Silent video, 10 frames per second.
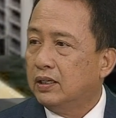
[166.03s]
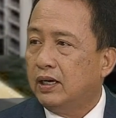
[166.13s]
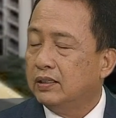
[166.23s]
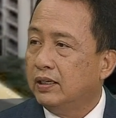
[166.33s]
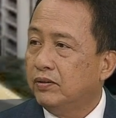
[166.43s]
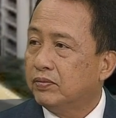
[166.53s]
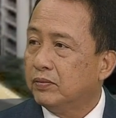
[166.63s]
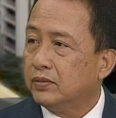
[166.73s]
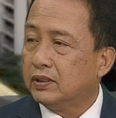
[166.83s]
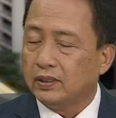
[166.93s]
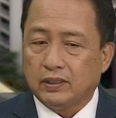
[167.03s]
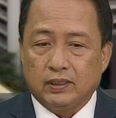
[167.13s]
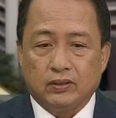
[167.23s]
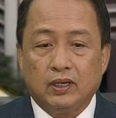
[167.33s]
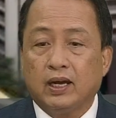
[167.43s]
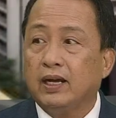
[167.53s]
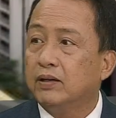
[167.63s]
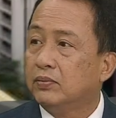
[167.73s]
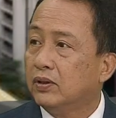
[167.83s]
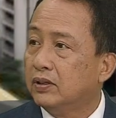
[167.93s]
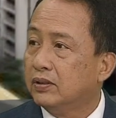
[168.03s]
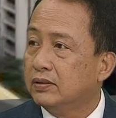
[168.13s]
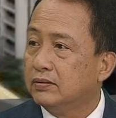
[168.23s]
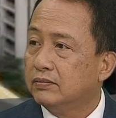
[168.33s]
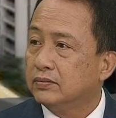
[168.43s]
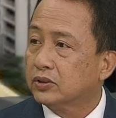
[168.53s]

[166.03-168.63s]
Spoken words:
are they from a reliable